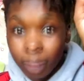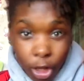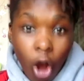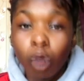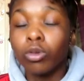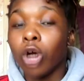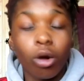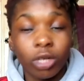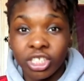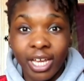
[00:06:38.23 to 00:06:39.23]
own the
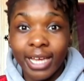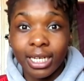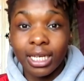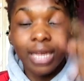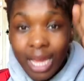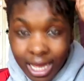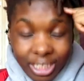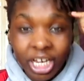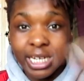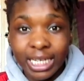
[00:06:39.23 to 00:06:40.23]
whole of JD.
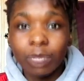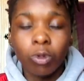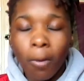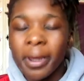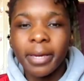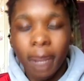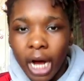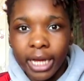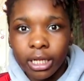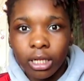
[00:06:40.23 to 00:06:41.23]
JD will be
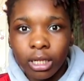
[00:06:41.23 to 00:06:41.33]
mine.